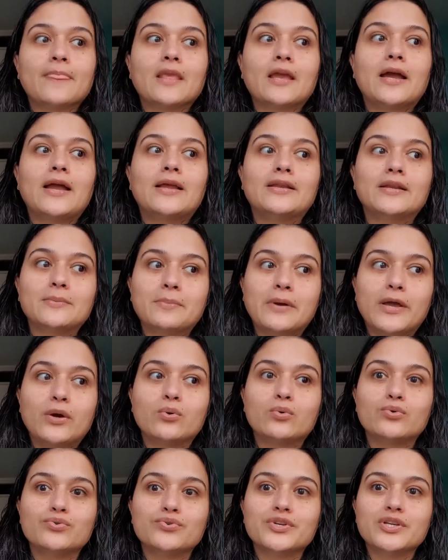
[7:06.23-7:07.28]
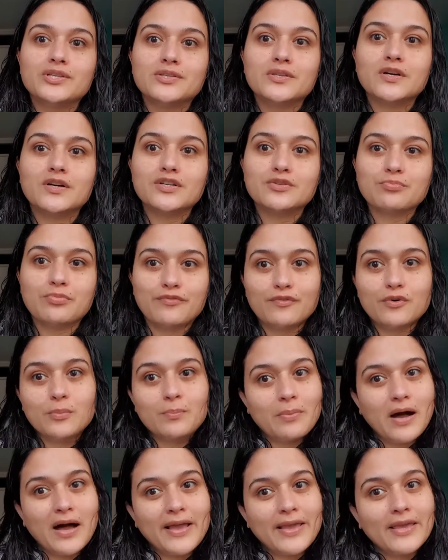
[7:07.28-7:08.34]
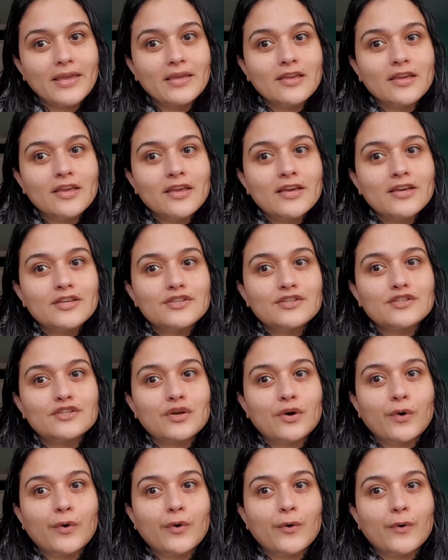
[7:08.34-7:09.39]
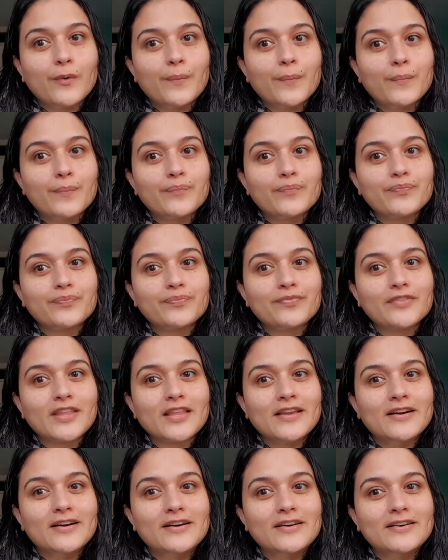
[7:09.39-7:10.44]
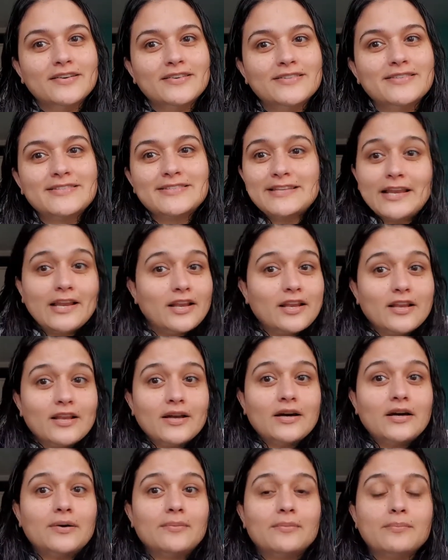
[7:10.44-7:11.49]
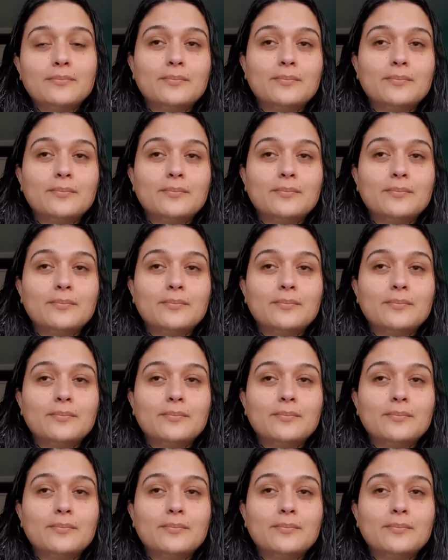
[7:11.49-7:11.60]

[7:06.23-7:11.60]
i did my own research before buying so uh, still uh,